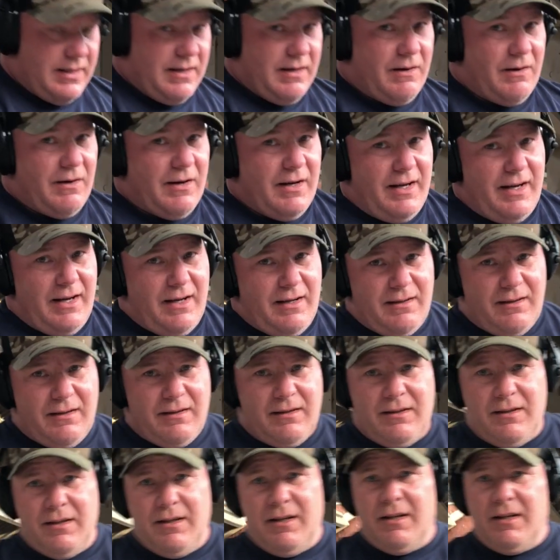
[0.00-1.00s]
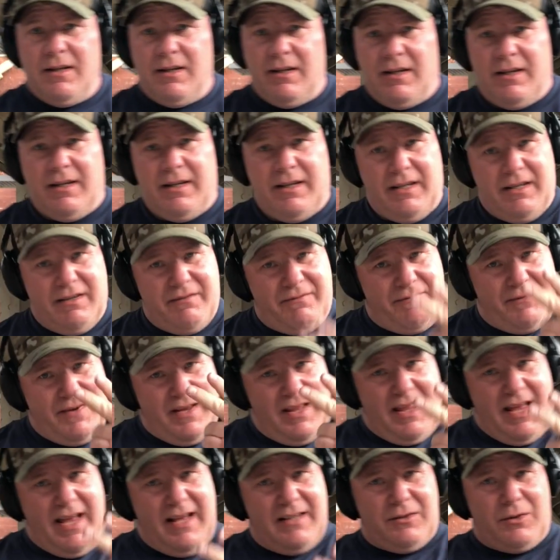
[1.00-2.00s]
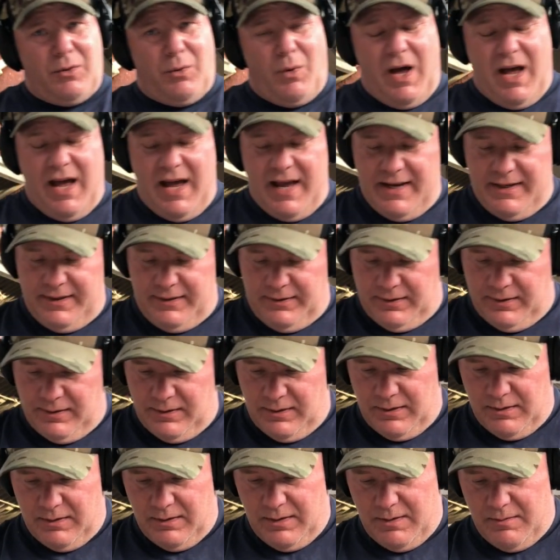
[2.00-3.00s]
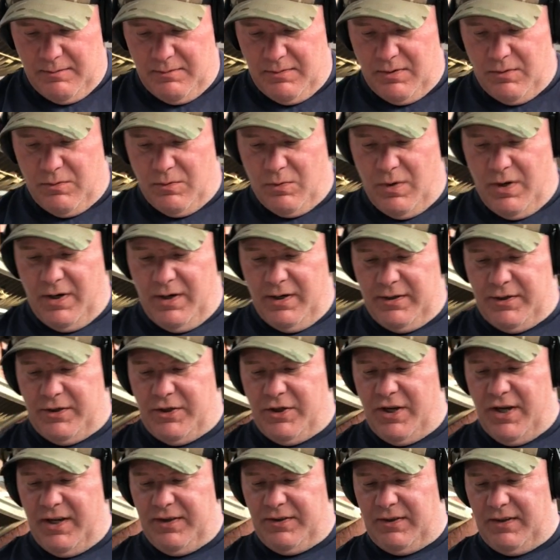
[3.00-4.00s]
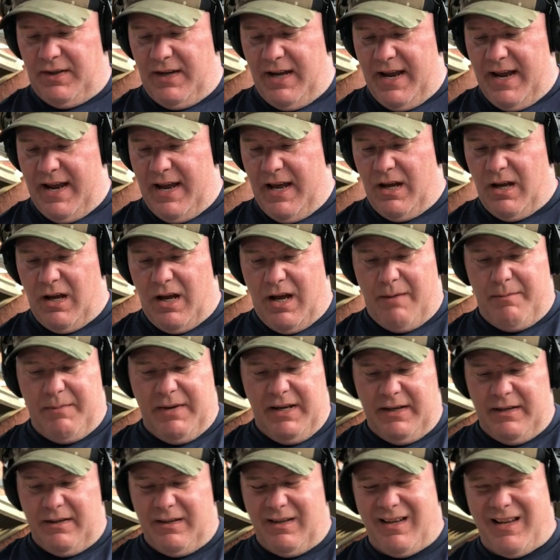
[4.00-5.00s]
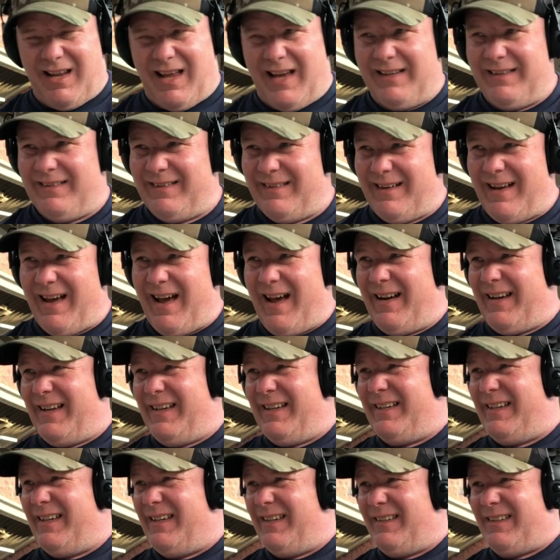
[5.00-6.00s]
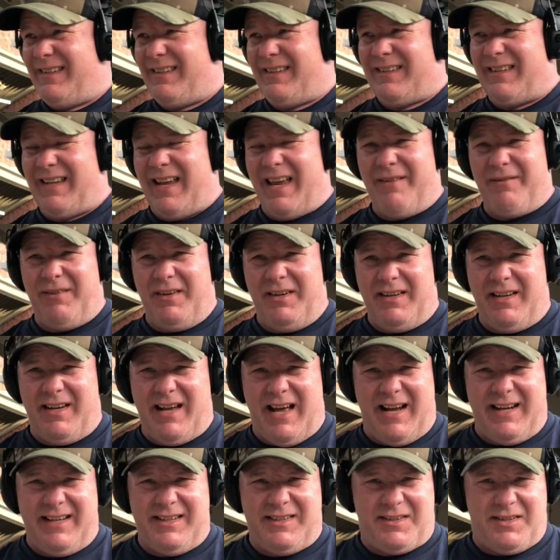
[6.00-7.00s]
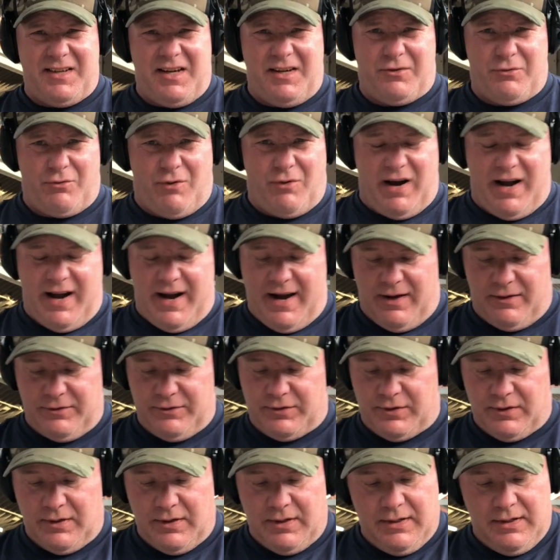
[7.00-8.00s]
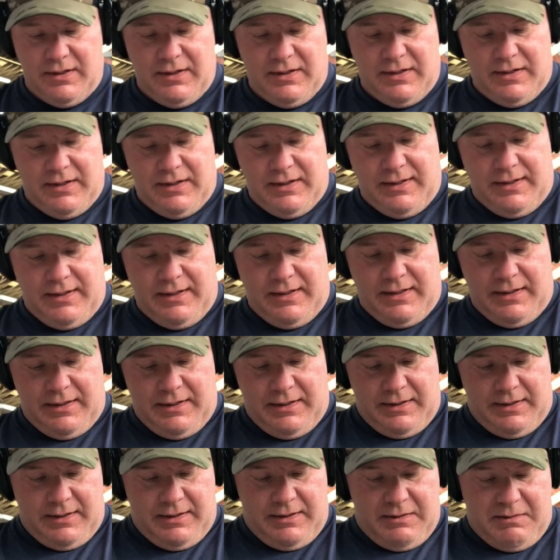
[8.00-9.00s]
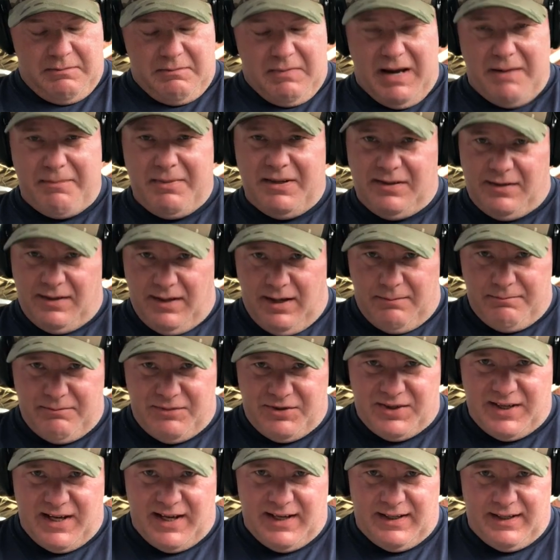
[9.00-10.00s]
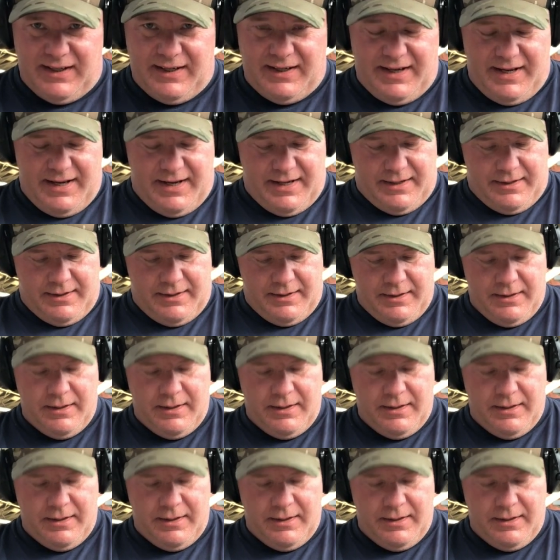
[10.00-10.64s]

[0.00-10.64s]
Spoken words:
Well, it fell out twice, but we're just now, I mean, like 97, 96 rounds. Maybe something's settling in.